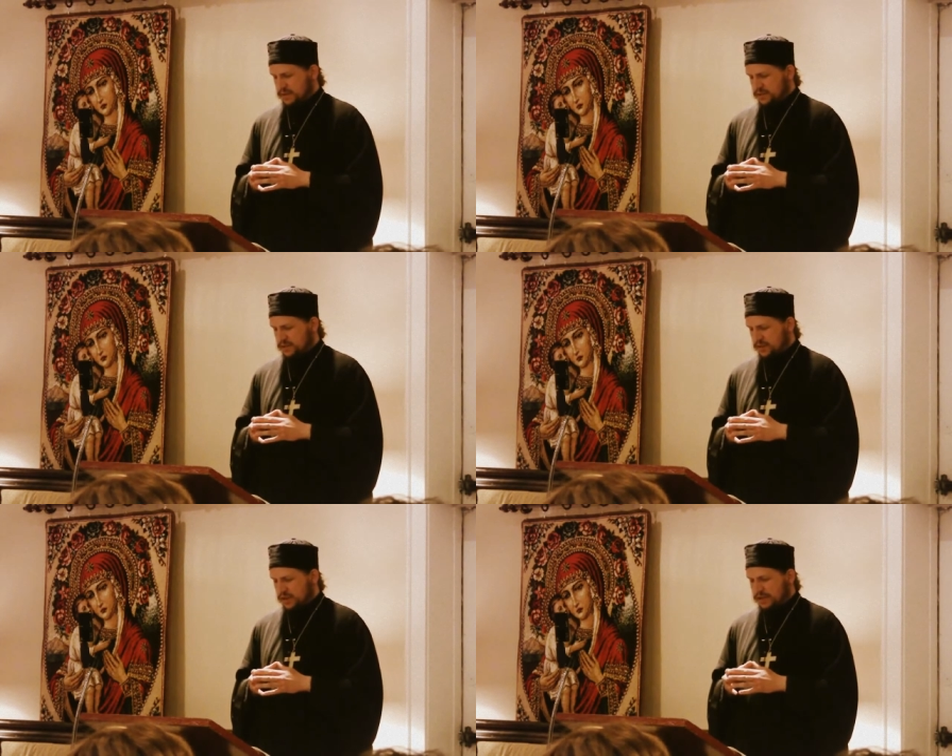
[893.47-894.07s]
She
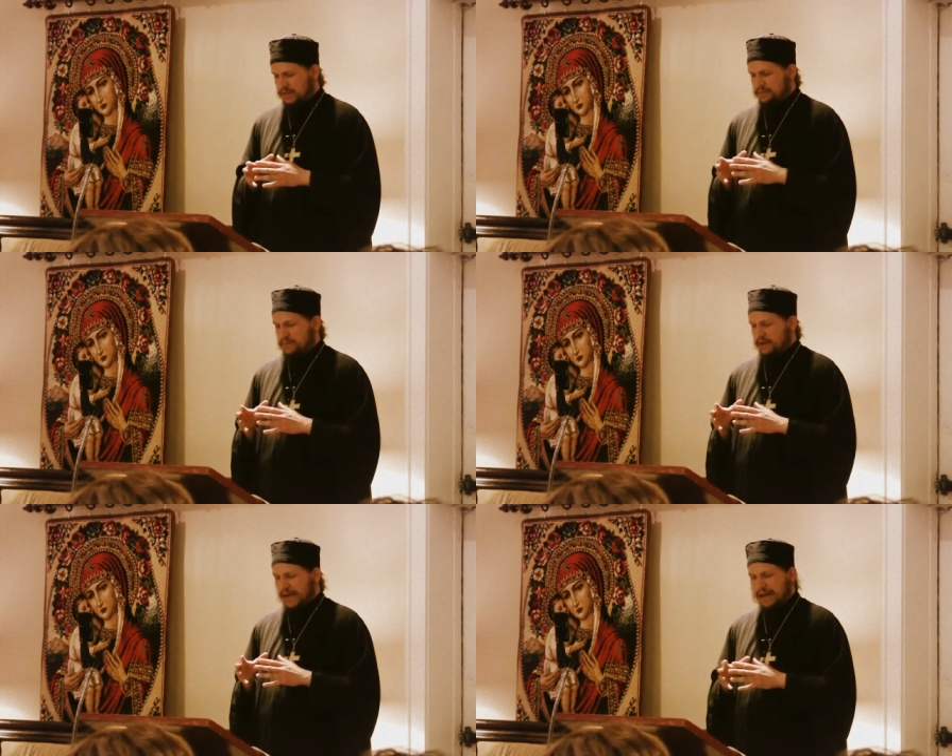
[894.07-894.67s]
taught
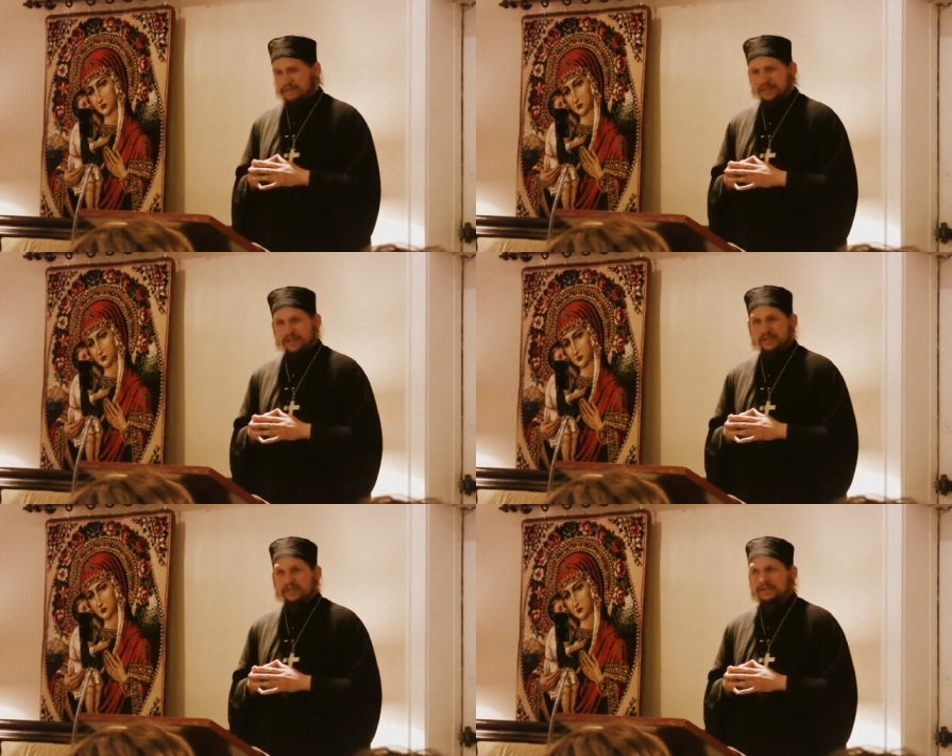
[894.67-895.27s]
him
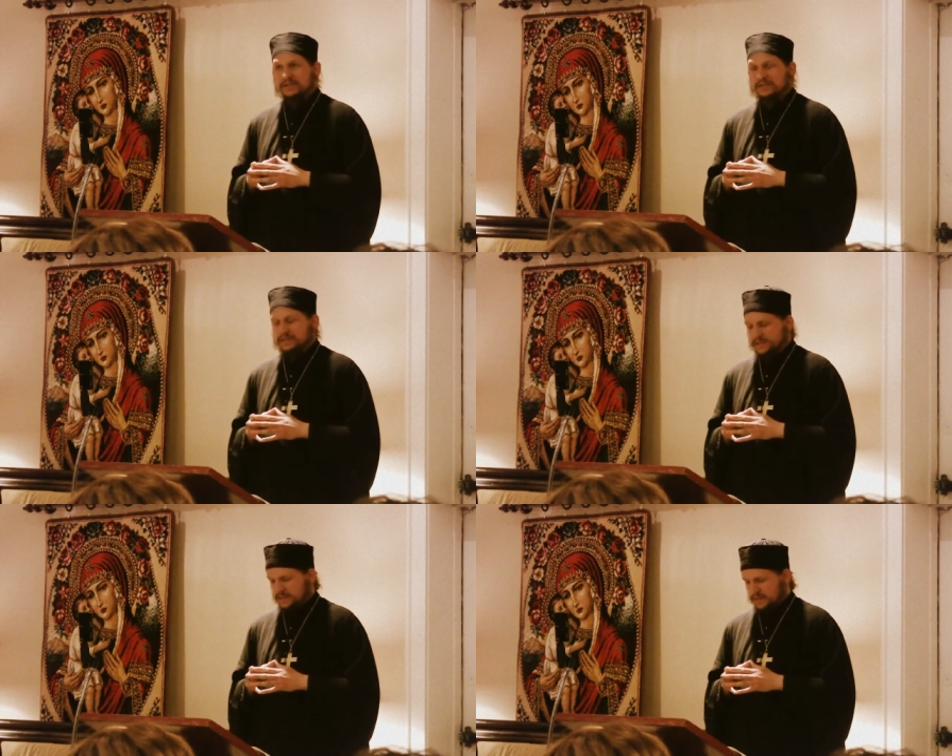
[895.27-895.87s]
abstinence
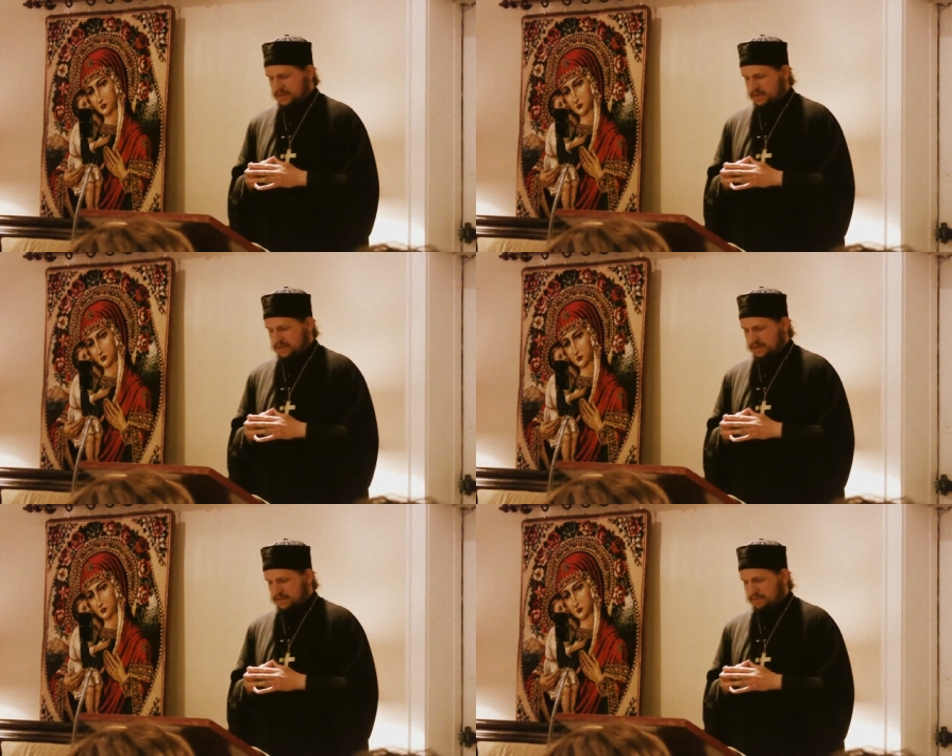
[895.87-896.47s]

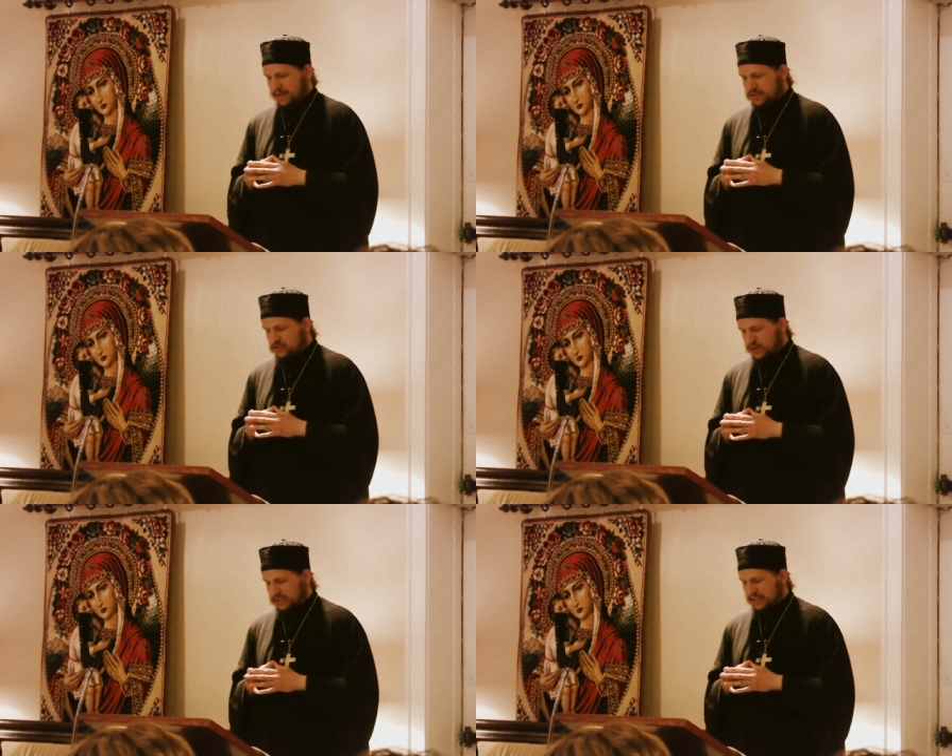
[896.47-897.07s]
by
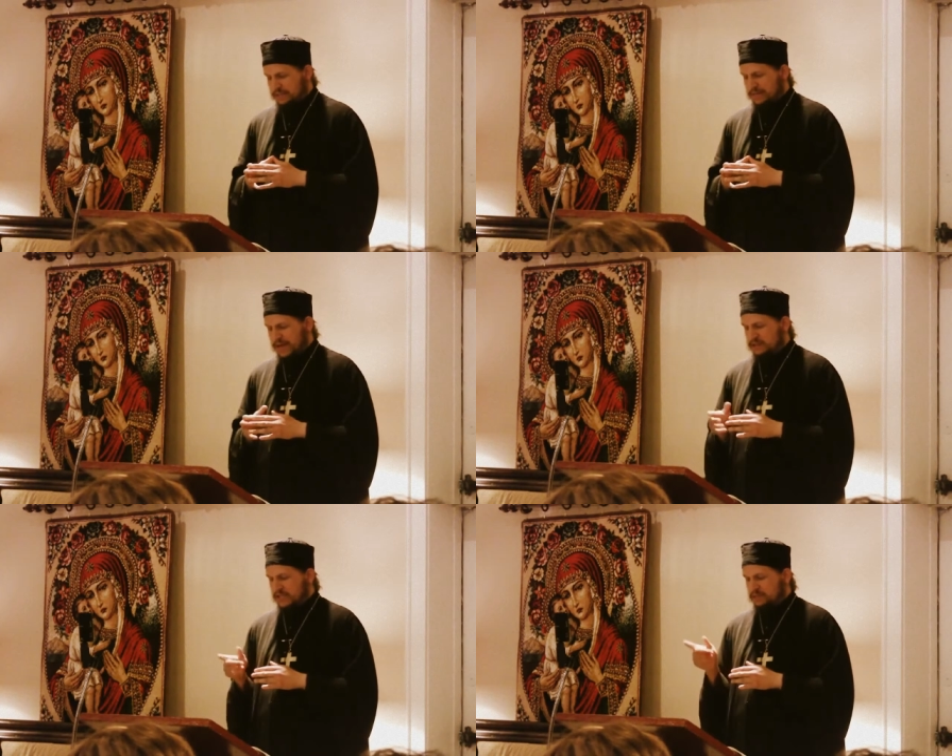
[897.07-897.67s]
instructing him
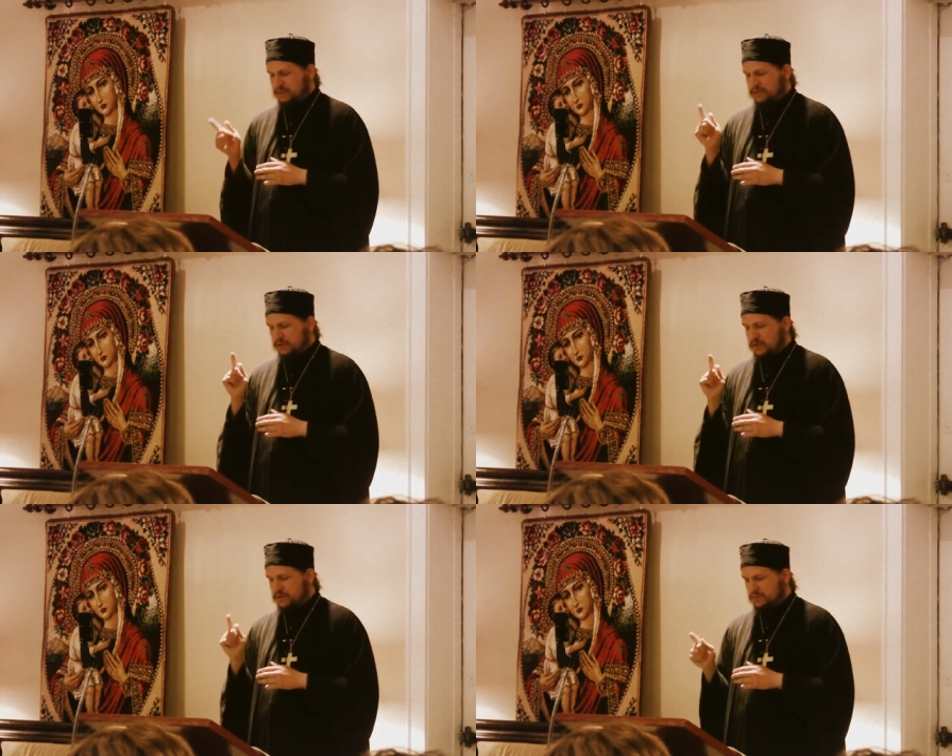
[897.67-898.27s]
not to eat
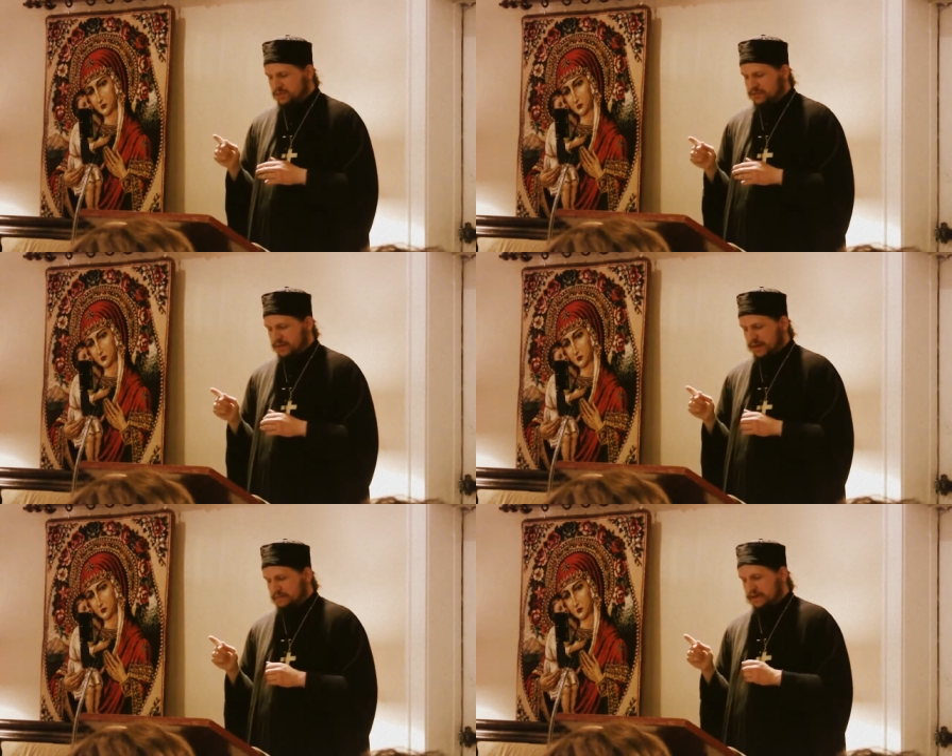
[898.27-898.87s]
before it was
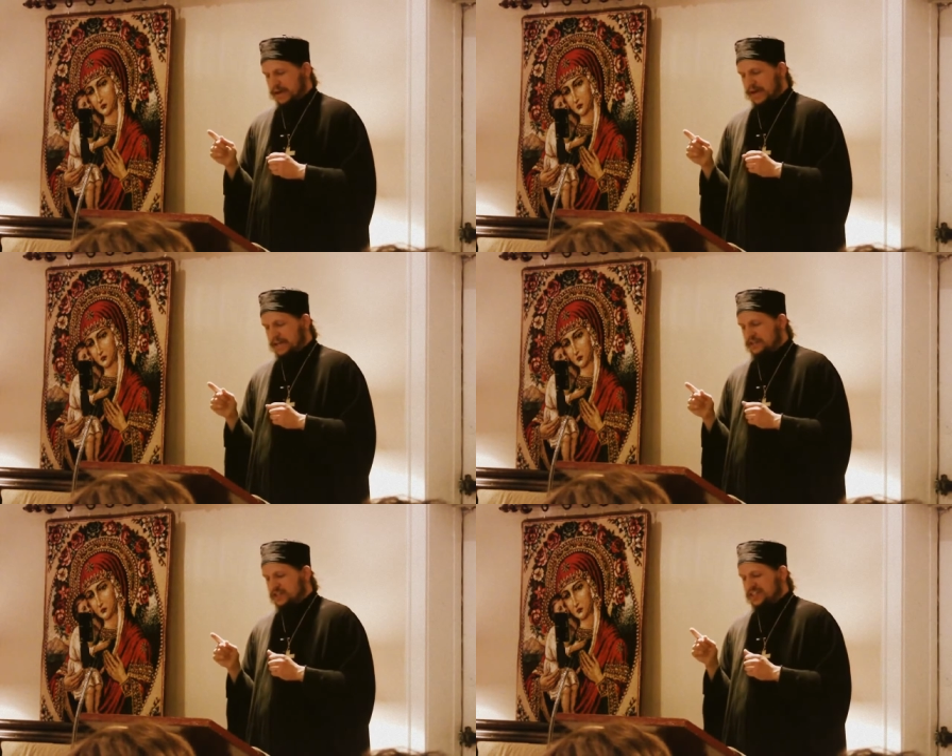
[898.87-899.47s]
mealtime,
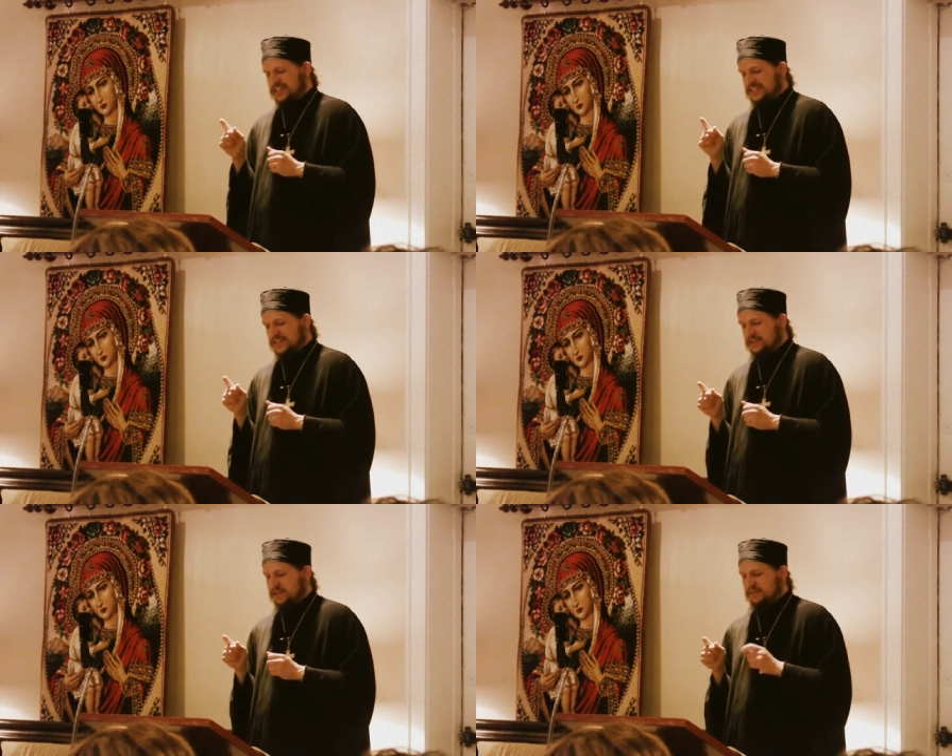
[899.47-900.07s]
and she
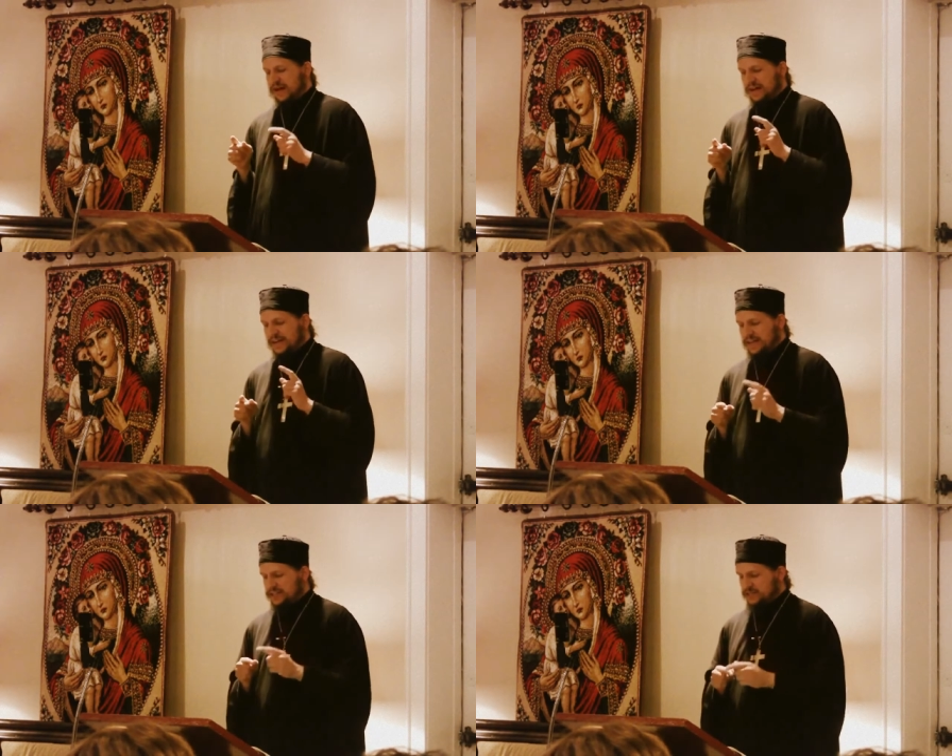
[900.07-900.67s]
considered the
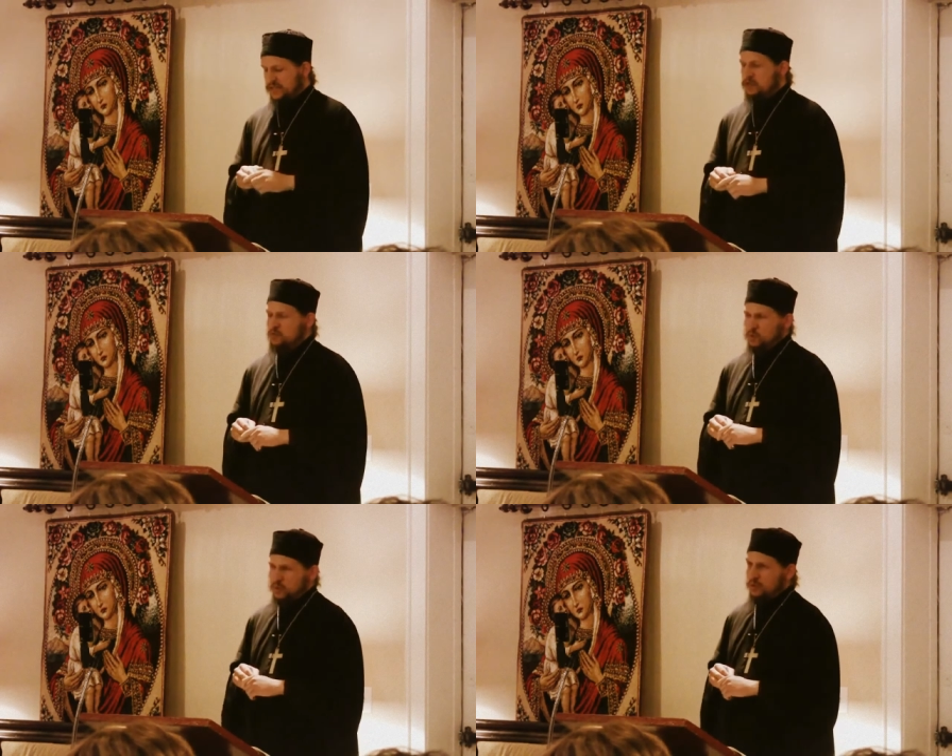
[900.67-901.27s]
violation of this
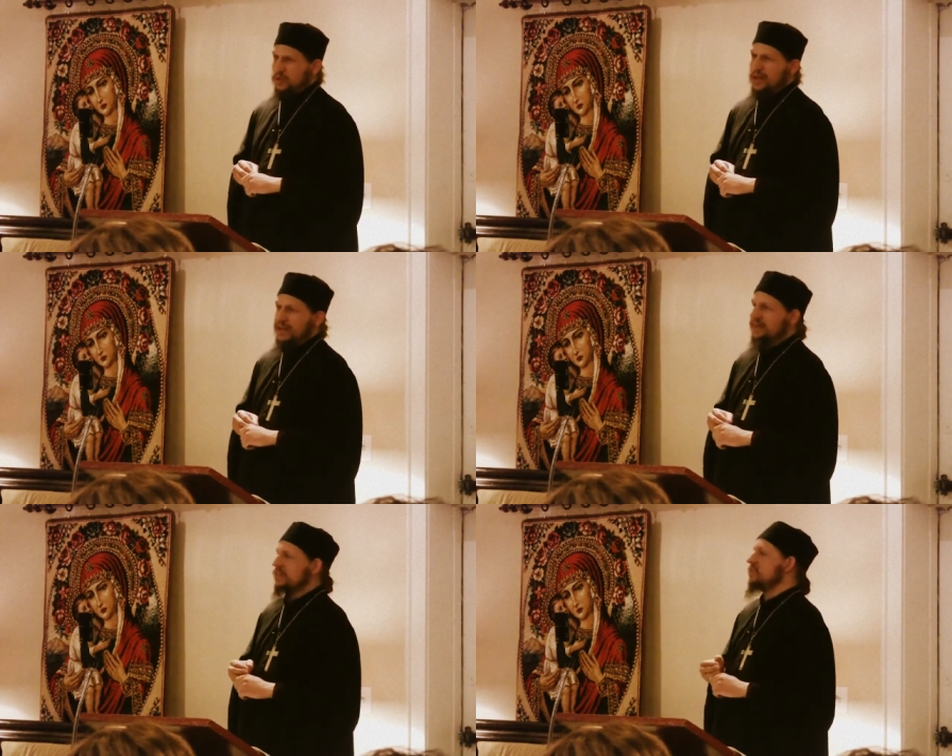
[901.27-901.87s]
rule
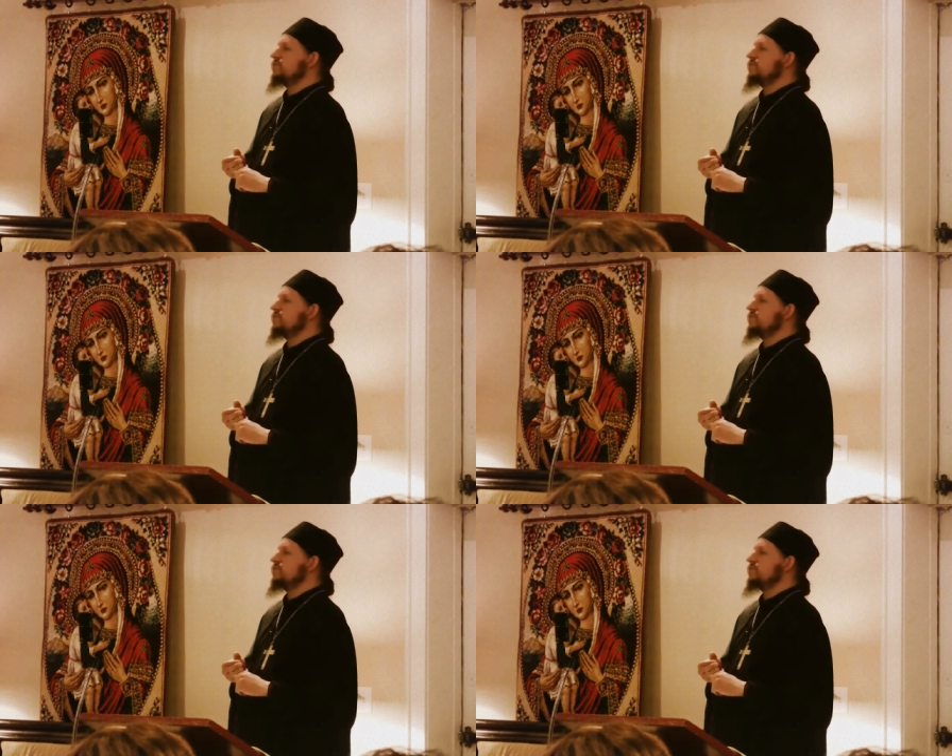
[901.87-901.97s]
akin to